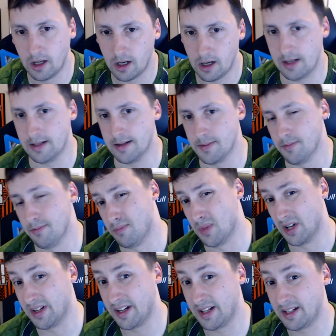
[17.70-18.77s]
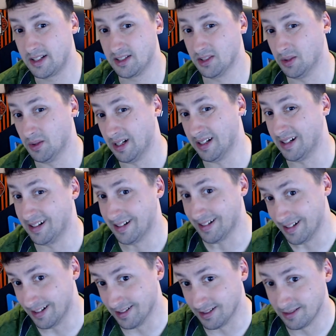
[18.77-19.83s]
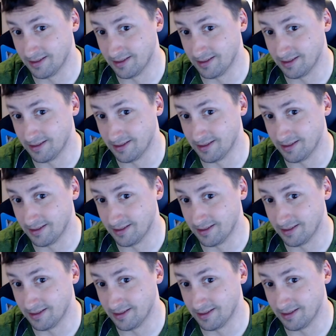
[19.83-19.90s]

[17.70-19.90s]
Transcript: on Monday, so I had to